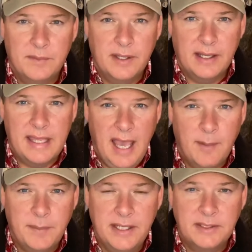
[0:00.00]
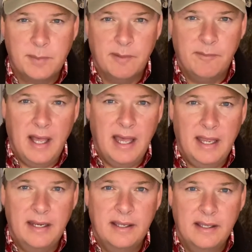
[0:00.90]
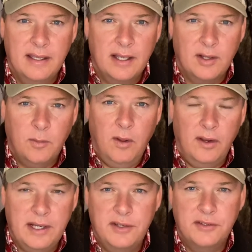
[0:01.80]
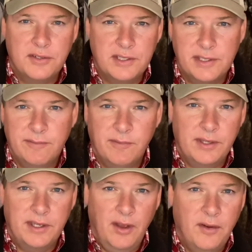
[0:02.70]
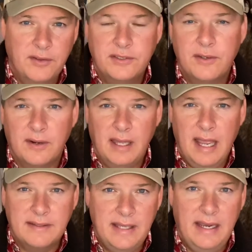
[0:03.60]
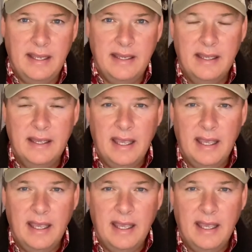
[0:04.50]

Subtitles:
cowpeas provide quality nutrition for the does who are lactating